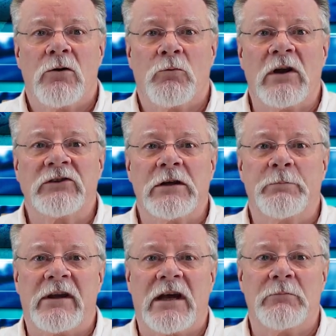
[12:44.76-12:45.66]
Once it
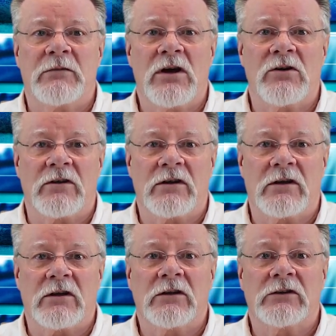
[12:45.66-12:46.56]
became known
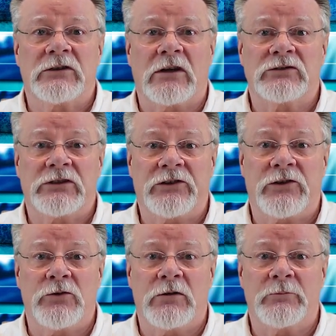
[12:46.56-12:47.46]
that
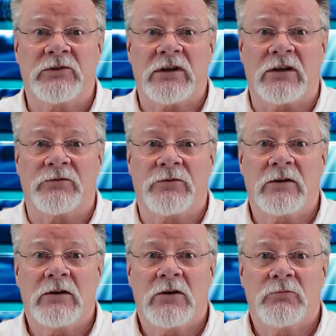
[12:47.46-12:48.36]
Ceausescu himself
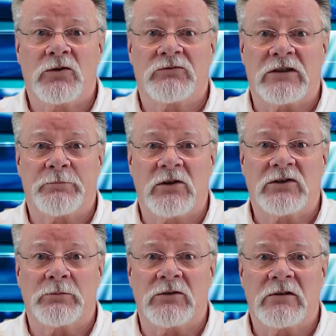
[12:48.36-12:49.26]
was
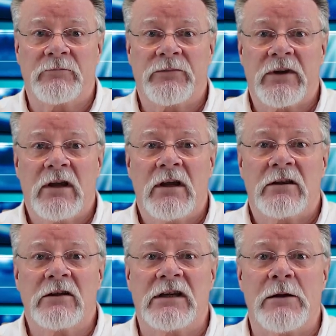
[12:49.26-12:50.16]
responsible,
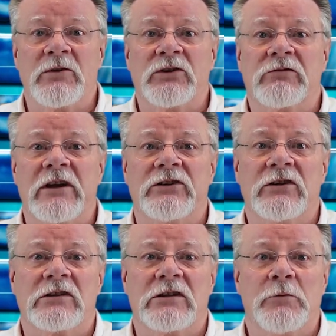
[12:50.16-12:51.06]
the
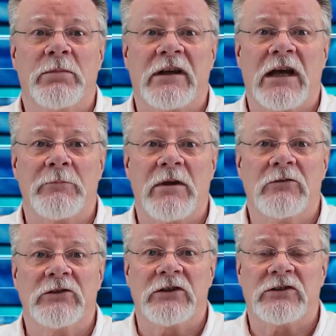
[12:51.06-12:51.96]
demonstrations became
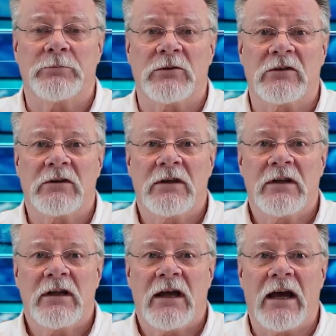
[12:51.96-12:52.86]
irresistible,
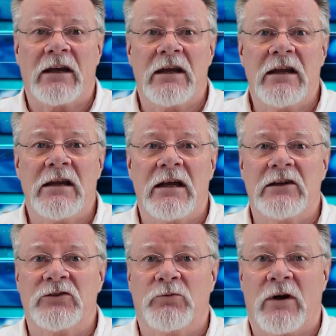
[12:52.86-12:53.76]
and he and
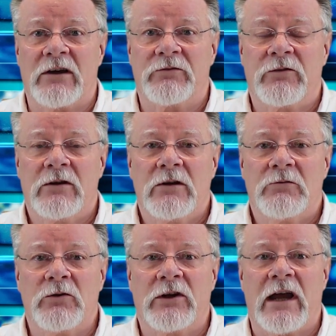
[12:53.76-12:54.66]
his wife
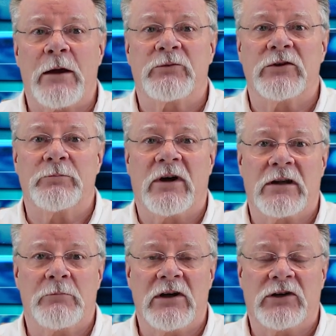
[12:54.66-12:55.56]
were captured by
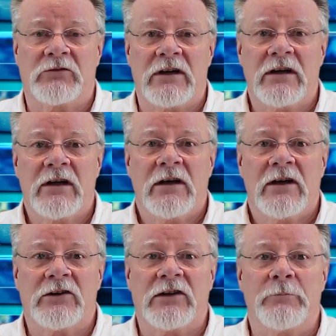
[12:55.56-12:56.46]
the military
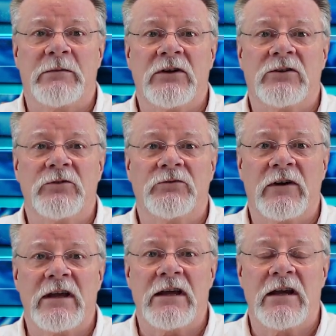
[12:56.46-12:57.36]
attempting to
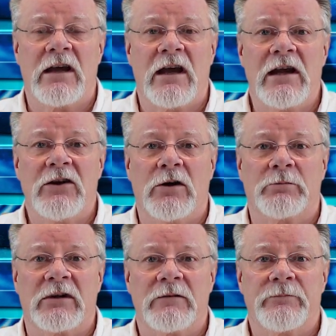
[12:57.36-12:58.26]
flee in a
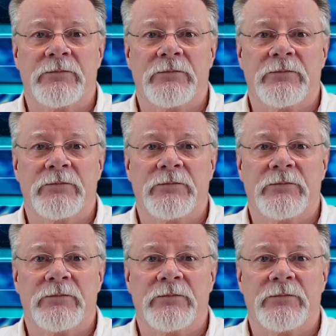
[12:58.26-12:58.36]
helicopter.